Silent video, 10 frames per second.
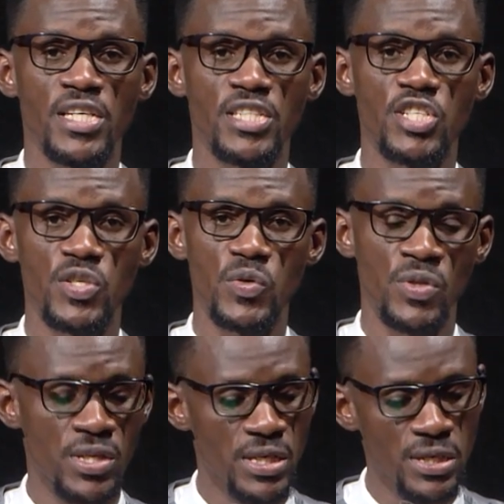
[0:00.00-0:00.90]
to
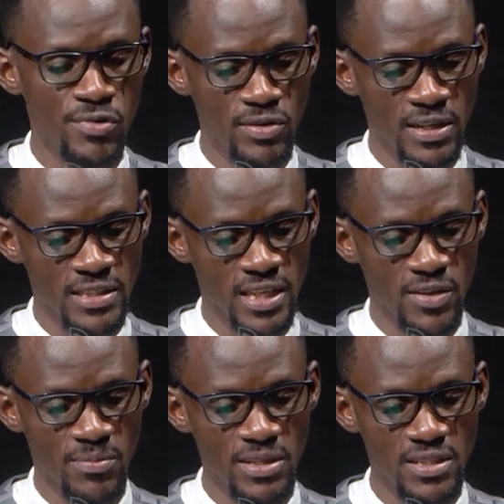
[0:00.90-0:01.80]
the regulator. Now,
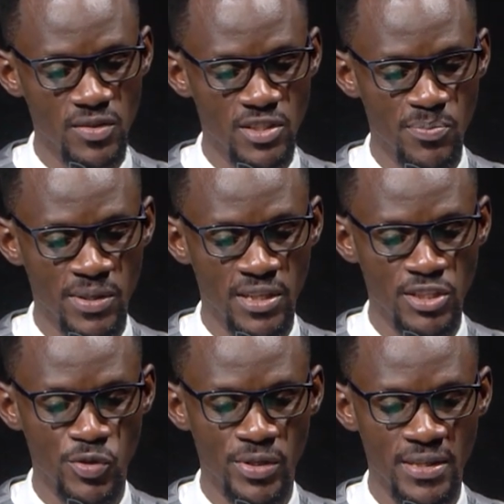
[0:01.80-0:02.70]
the minister was speaking
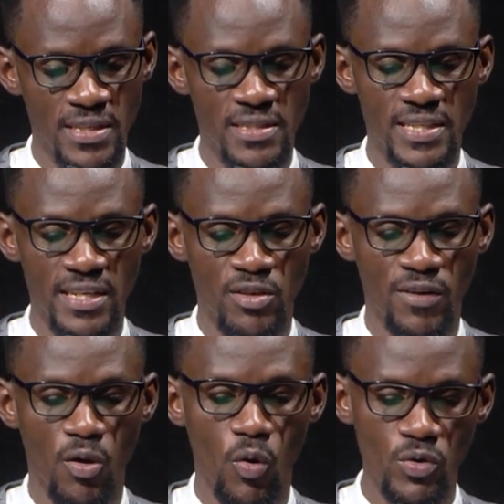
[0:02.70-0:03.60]
during the signing of a
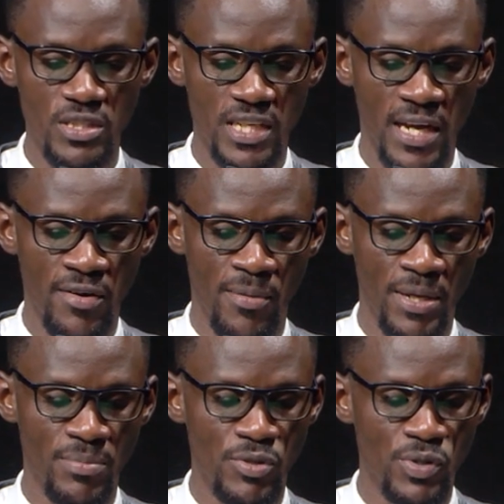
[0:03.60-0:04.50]
host
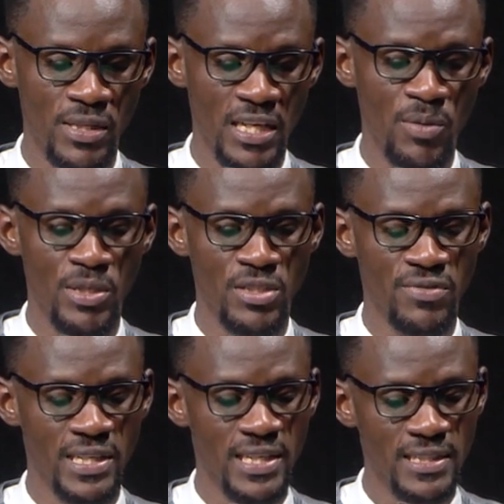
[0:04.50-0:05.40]
agreement between the government of
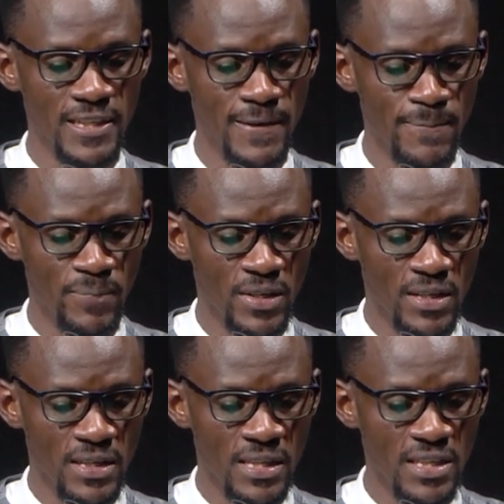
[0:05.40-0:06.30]
Uganda
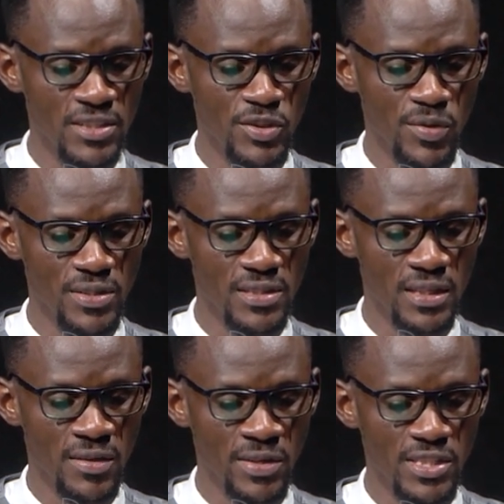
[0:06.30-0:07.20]
the Insurance
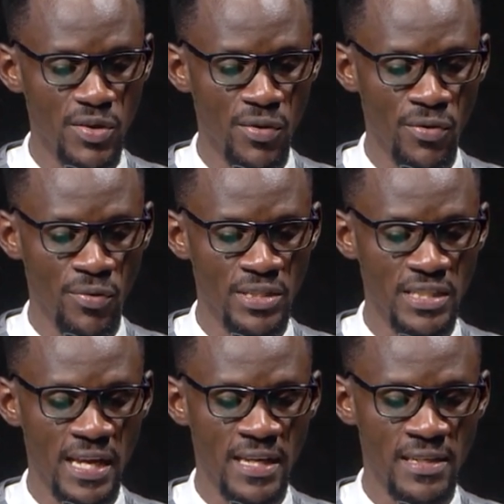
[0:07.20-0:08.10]
Regulatory
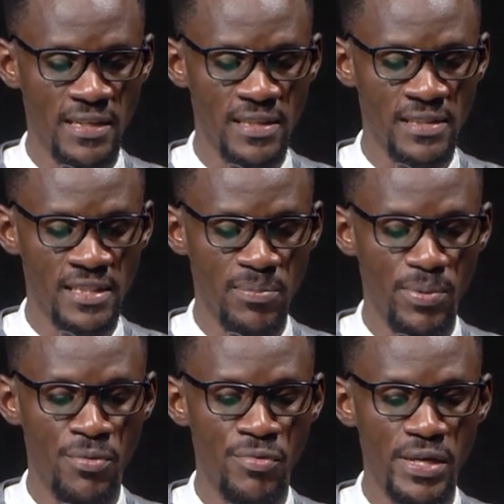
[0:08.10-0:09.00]
Authority and ZEP
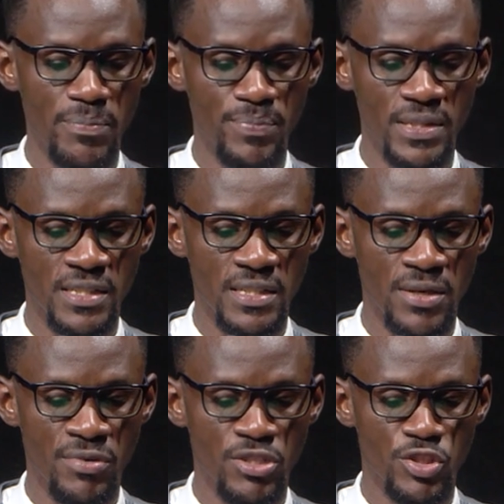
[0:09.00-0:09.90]
RE
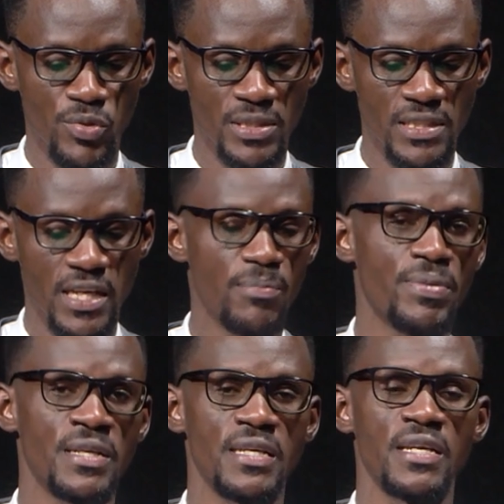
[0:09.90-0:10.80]
PTA Reinsurance
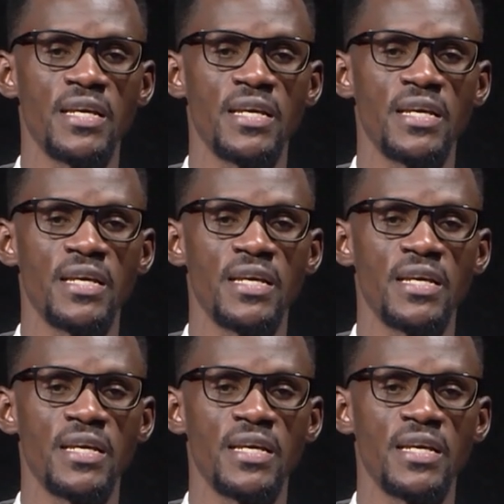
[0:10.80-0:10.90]
Company